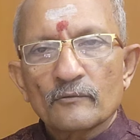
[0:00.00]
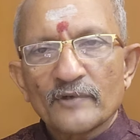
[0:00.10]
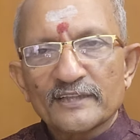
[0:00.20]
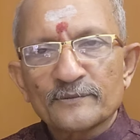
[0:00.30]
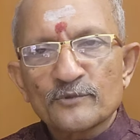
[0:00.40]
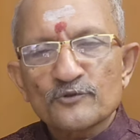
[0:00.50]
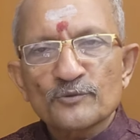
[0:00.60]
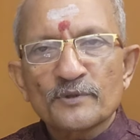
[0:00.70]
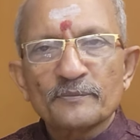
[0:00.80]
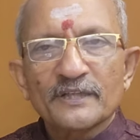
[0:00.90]
Welcome to
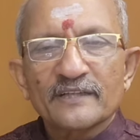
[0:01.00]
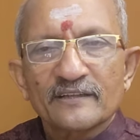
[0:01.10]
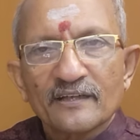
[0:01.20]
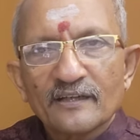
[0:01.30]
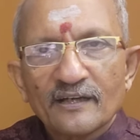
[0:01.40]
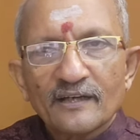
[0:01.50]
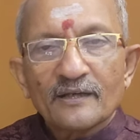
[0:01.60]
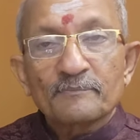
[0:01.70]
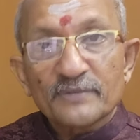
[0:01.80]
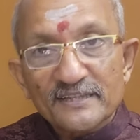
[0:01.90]
Subramani.
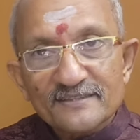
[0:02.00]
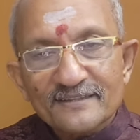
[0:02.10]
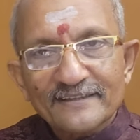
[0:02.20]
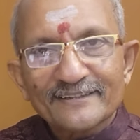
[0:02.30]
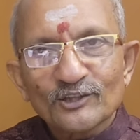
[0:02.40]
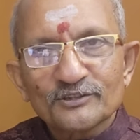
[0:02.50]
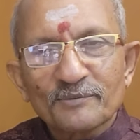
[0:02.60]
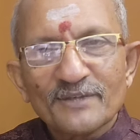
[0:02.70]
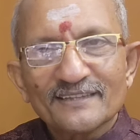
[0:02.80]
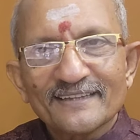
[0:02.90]
Please click on
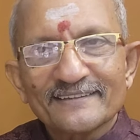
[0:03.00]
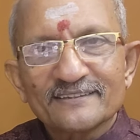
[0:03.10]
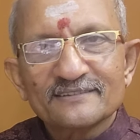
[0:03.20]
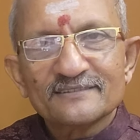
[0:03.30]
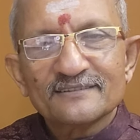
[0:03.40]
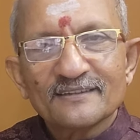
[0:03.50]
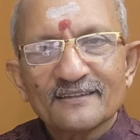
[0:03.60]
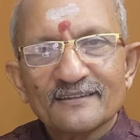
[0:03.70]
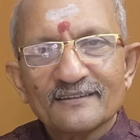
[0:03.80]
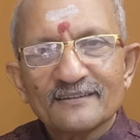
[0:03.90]
the bell icon.
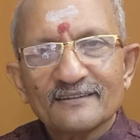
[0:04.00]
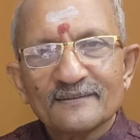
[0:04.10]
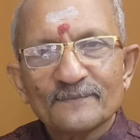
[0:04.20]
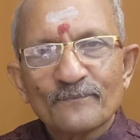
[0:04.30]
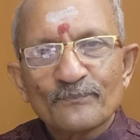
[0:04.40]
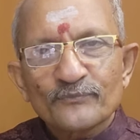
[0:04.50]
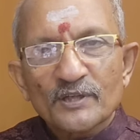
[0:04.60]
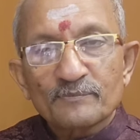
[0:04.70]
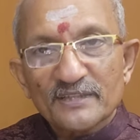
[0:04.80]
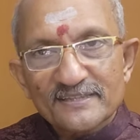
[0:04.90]

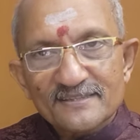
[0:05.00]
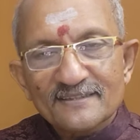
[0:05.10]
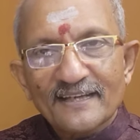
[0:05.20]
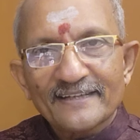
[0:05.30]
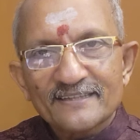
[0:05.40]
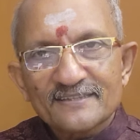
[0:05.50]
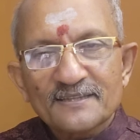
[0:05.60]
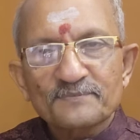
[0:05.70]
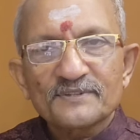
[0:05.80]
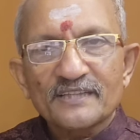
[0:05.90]
Please like,
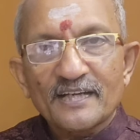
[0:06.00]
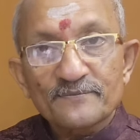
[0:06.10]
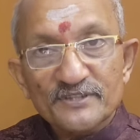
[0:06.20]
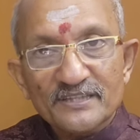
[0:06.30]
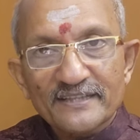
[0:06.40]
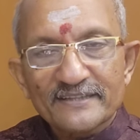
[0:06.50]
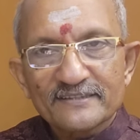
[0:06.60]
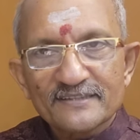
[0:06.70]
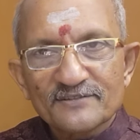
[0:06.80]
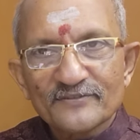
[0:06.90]
subscribe,
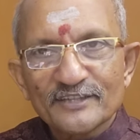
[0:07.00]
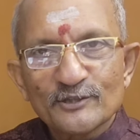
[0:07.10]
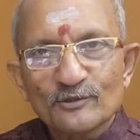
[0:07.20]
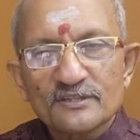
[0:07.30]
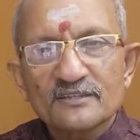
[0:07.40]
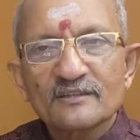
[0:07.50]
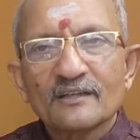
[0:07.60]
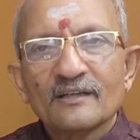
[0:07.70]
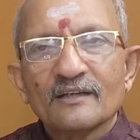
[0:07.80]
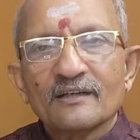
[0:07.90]
share these videos.
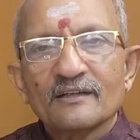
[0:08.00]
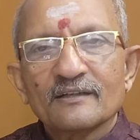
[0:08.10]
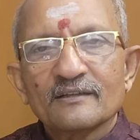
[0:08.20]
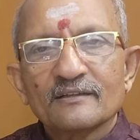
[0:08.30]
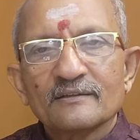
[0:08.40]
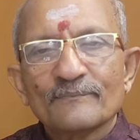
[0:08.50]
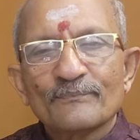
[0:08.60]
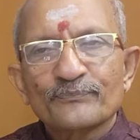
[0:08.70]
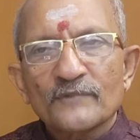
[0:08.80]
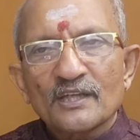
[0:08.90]

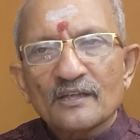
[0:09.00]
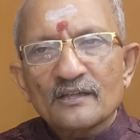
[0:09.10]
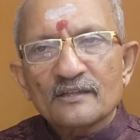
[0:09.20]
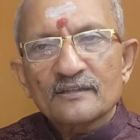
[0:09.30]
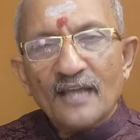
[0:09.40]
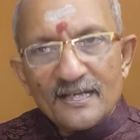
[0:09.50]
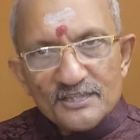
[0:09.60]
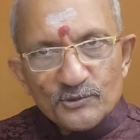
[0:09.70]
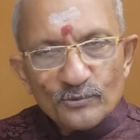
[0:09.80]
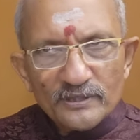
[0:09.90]

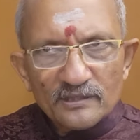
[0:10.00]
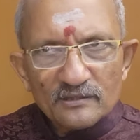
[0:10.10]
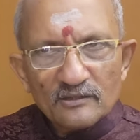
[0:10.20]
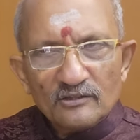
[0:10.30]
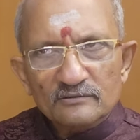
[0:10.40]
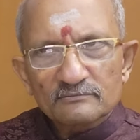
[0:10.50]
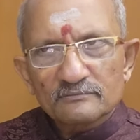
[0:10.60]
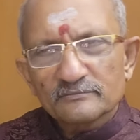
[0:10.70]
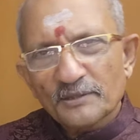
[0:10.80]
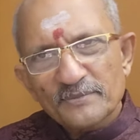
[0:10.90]
Last week or
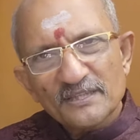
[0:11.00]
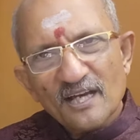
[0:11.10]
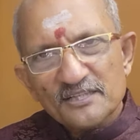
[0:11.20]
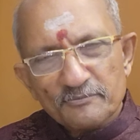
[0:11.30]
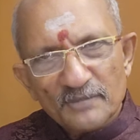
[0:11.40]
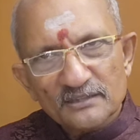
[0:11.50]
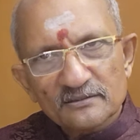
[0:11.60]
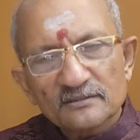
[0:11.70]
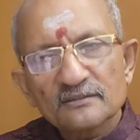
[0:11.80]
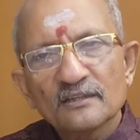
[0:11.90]
maybe last
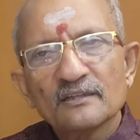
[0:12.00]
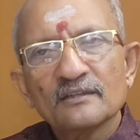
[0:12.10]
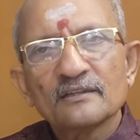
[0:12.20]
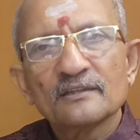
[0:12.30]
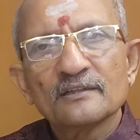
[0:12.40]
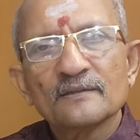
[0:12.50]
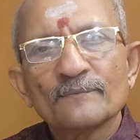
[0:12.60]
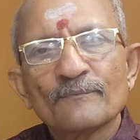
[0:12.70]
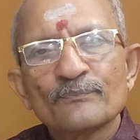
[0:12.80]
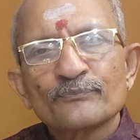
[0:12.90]
month,
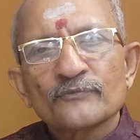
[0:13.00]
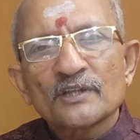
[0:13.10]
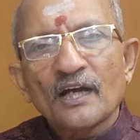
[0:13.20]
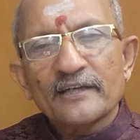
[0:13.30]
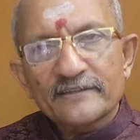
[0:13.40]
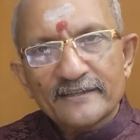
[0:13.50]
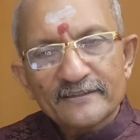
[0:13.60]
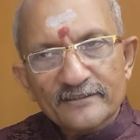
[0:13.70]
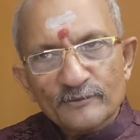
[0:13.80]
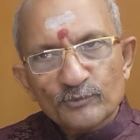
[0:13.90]
I
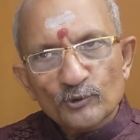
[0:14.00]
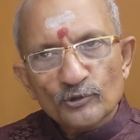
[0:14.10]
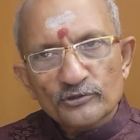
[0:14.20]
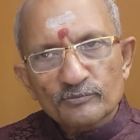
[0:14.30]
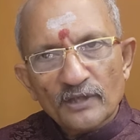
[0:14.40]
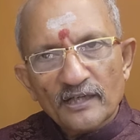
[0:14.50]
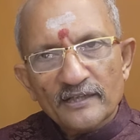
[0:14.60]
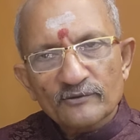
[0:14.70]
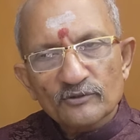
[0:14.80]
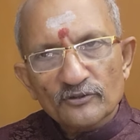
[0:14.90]
read a report
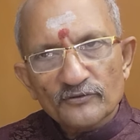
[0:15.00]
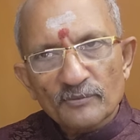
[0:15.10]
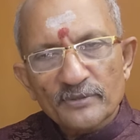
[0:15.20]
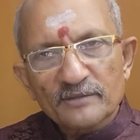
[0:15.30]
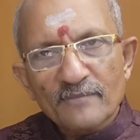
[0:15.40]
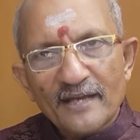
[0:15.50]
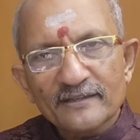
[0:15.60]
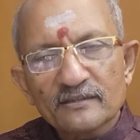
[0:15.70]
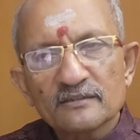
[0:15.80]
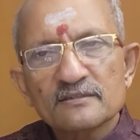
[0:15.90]
by one of the big
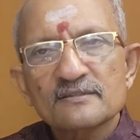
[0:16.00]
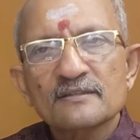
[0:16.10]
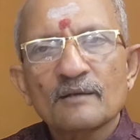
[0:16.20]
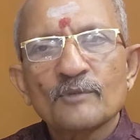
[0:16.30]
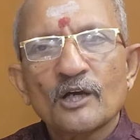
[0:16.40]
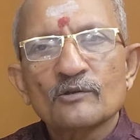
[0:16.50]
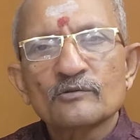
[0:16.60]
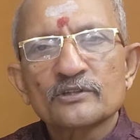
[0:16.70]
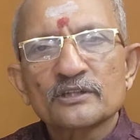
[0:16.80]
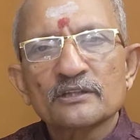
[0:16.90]
bankers
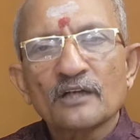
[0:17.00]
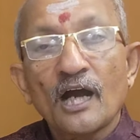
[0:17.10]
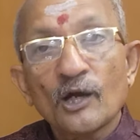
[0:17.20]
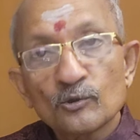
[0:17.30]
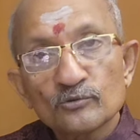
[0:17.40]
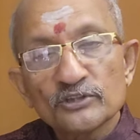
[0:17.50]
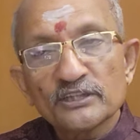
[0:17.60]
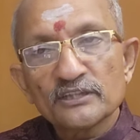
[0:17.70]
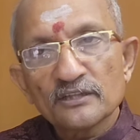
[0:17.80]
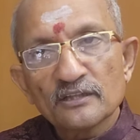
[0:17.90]
about how
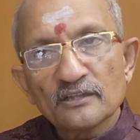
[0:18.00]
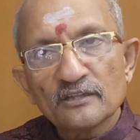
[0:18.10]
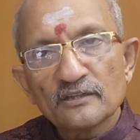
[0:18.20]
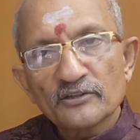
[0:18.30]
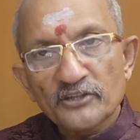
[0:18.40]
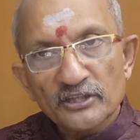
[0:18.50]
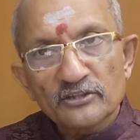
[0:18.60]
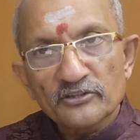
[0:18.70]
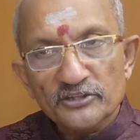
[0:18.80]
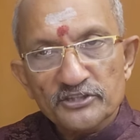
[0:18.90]
the
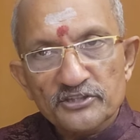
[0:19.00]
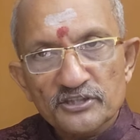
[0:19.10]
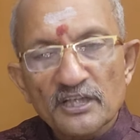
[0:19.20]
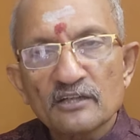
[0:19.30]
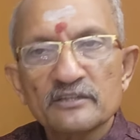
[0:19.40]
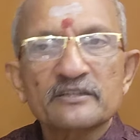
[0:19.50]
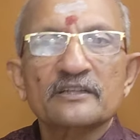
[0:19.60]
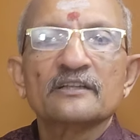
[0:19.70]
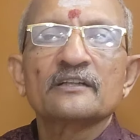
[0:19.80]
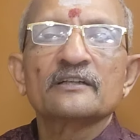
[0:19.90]
real rich, the
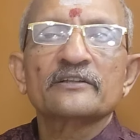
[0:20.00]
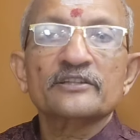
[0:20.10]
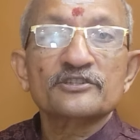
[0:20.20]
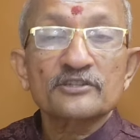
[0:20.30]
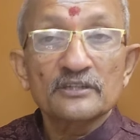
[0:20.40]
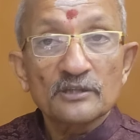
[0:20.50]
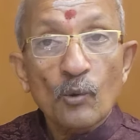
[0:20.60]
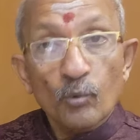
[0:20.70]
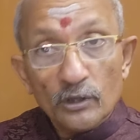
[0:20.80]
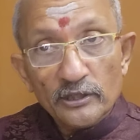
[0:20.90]
ultra rich in
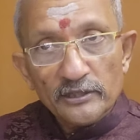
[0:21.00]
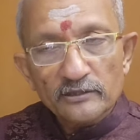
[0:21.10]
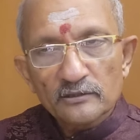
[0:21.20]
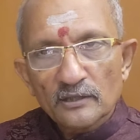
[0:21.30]
the world,